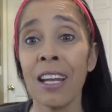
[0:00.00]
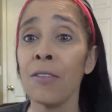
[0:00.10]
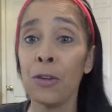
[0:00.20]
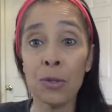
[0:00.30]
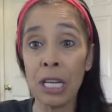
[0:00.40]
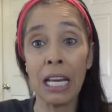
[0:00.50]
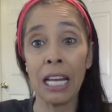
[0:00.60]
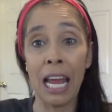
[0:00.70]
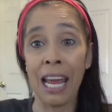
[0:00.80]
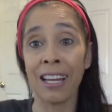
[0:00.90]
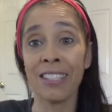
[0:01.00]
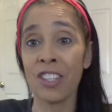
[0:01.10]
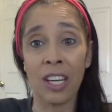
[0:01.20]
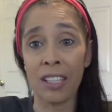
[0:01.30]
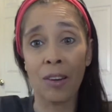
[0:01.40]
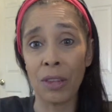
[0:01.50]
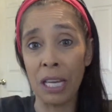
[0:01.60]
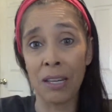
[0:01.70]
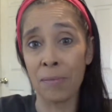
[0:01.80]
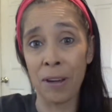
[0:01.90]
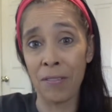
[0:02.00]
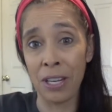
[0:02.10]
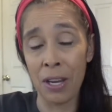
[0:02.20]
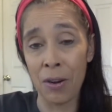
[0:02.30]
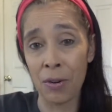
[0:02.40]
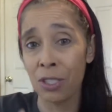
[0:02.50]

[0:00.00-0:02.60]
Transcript: If you did and checked out the end of my video